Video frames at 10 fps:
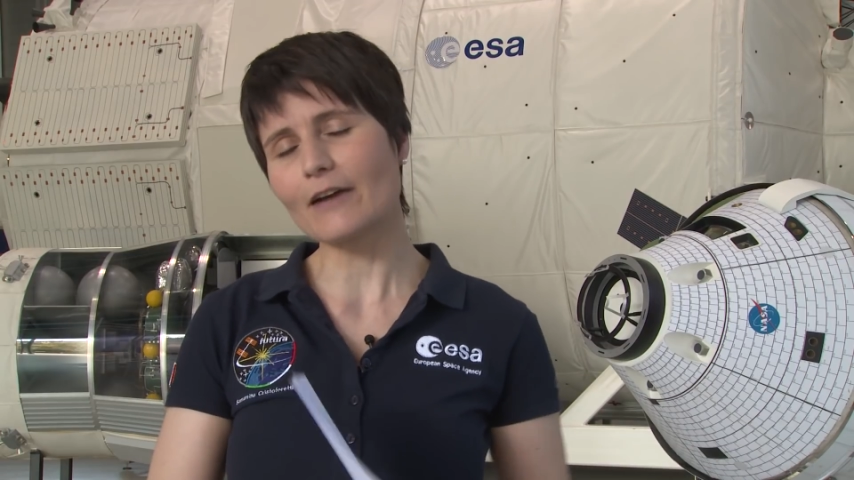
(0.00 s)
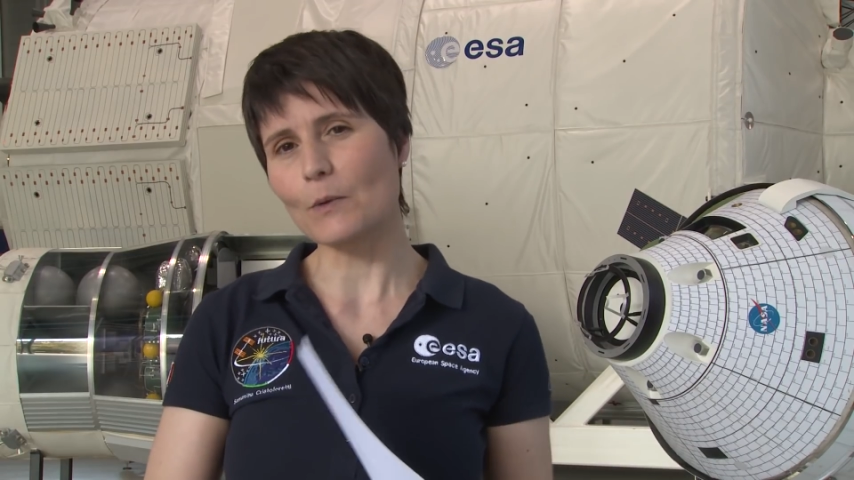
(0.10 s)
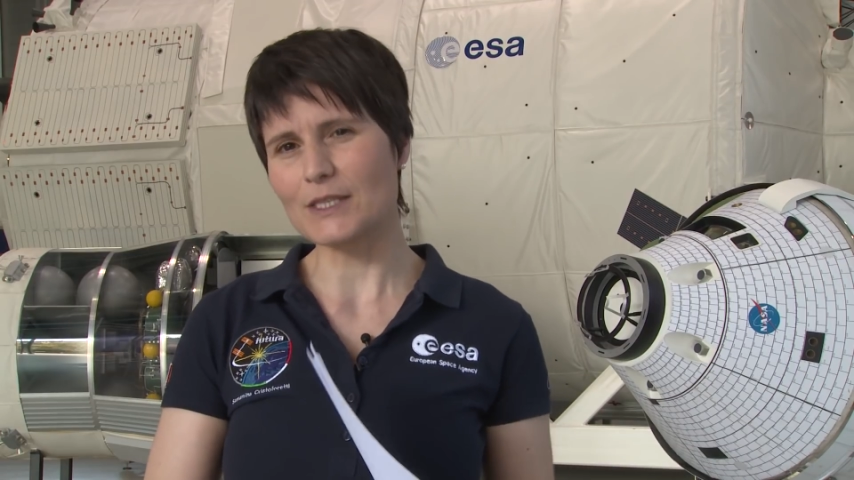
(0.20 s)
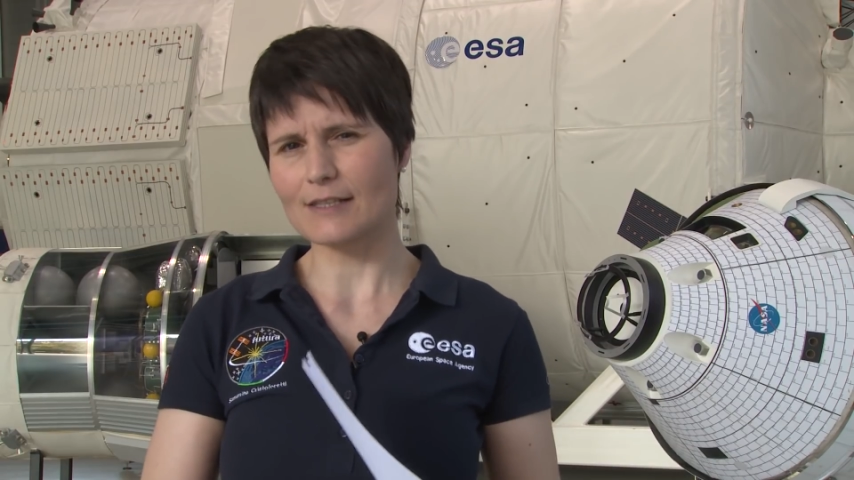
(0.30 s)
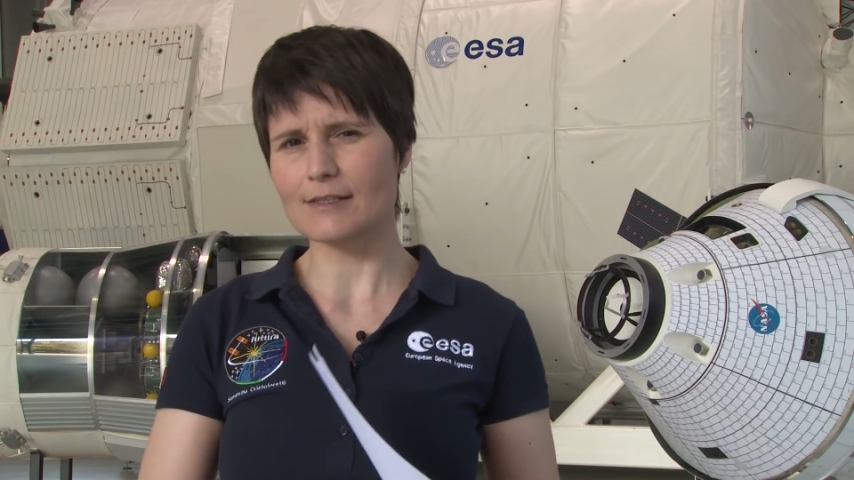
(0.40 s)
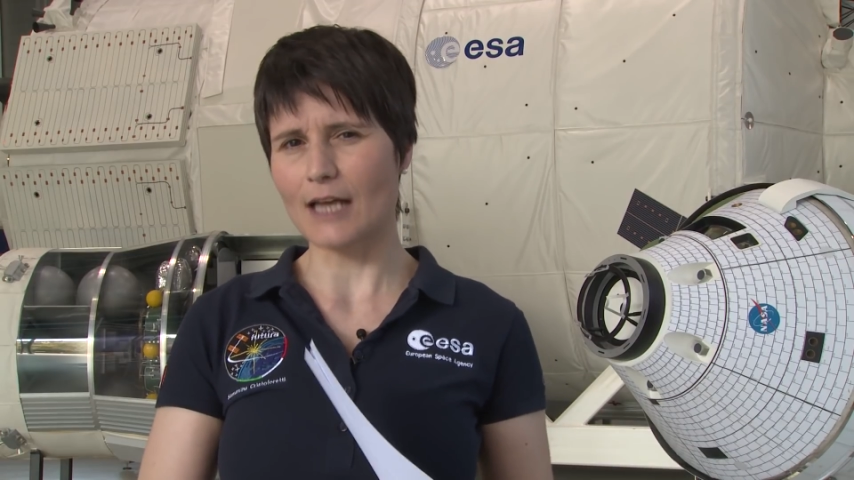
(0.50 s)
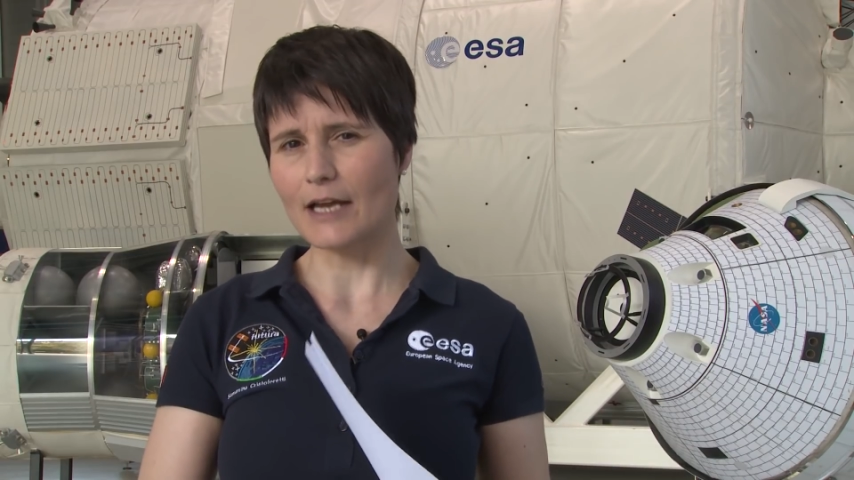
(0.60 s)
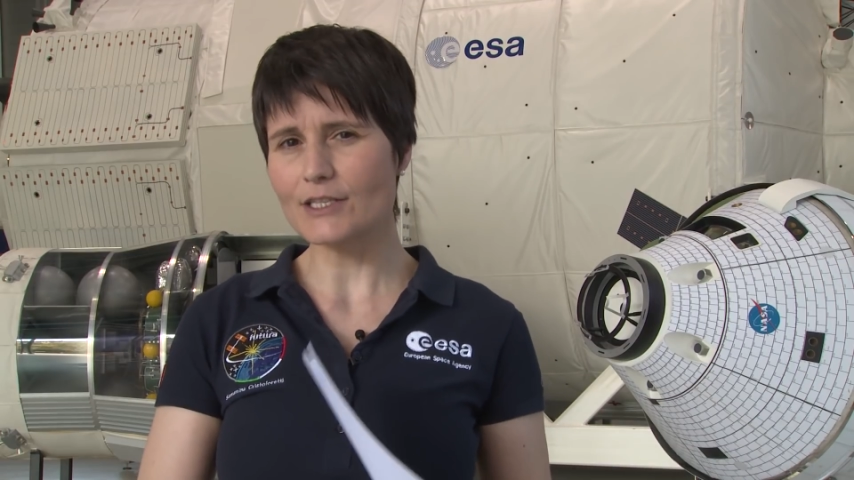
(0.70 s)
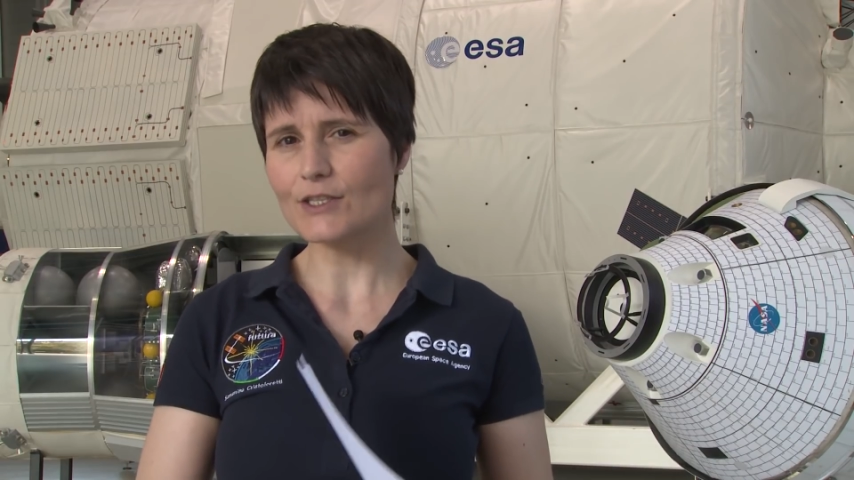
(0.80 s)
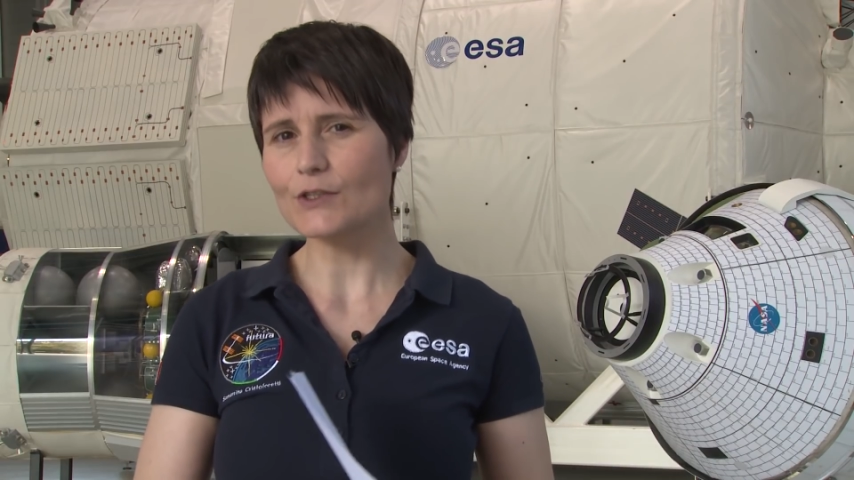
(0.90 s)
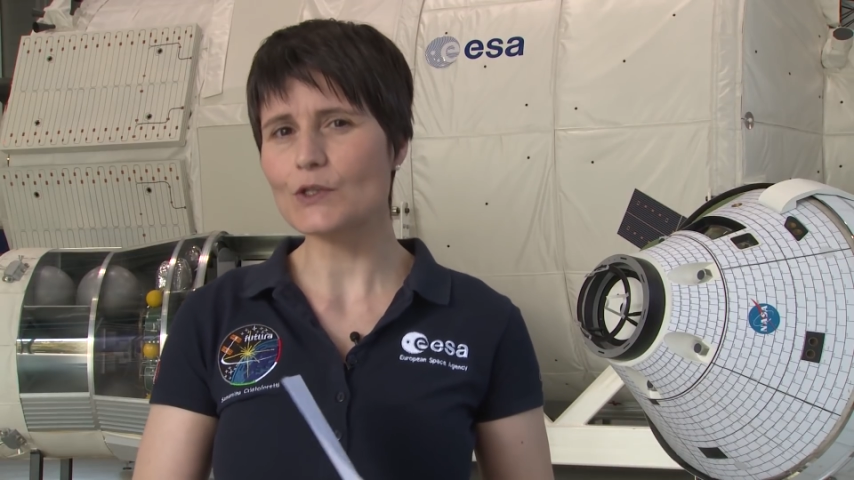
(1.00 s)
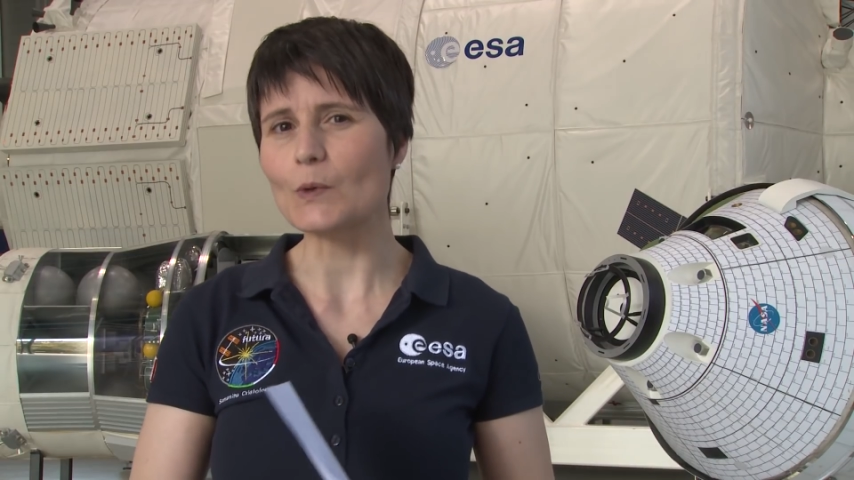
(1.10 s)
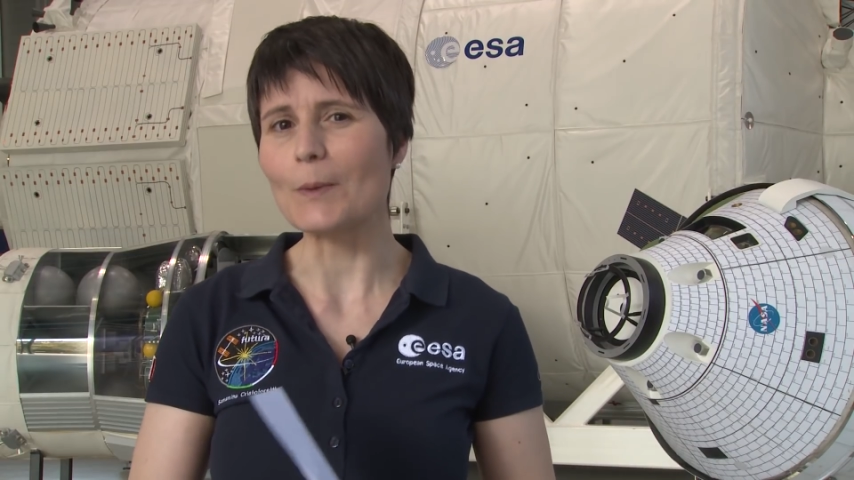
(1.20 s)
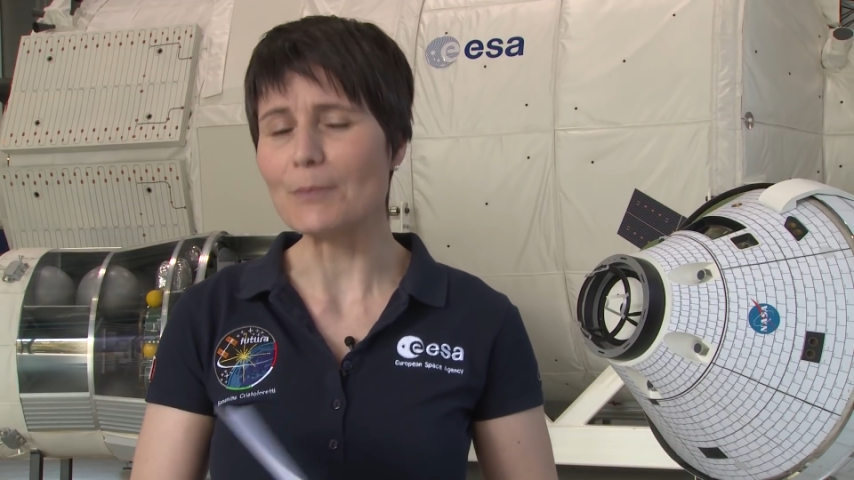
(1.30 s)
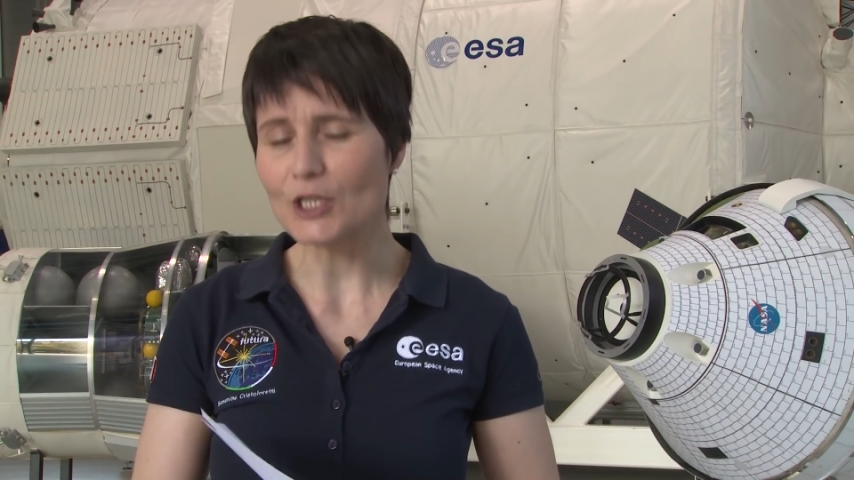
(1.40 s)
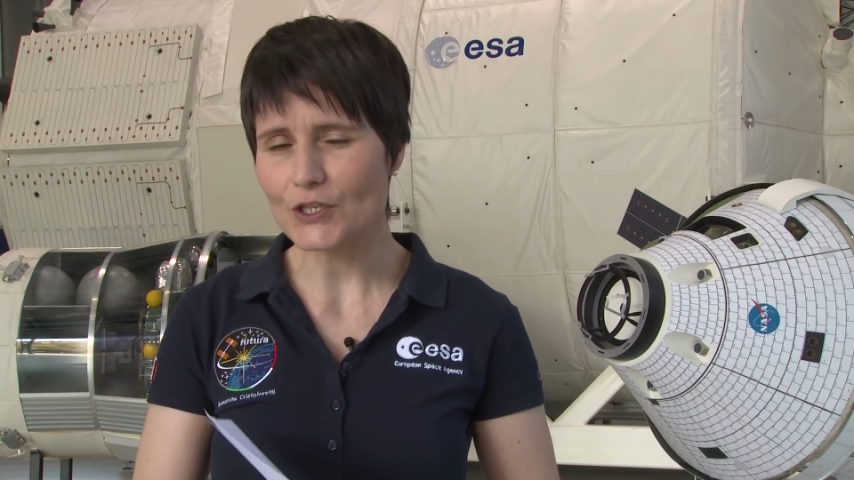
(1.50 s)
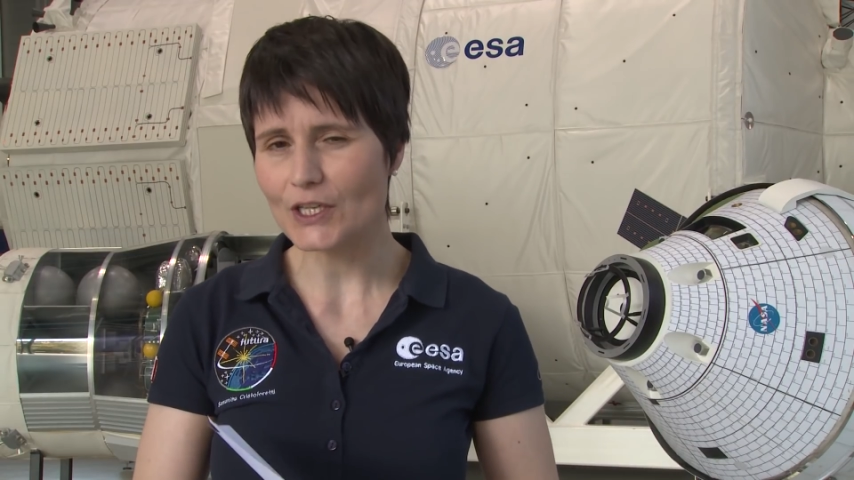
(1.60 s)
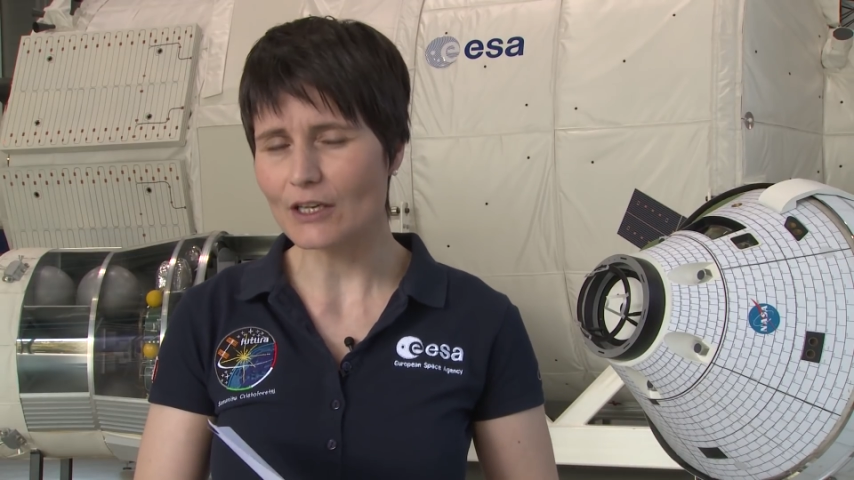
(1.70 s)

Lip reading: I was assigned to a mission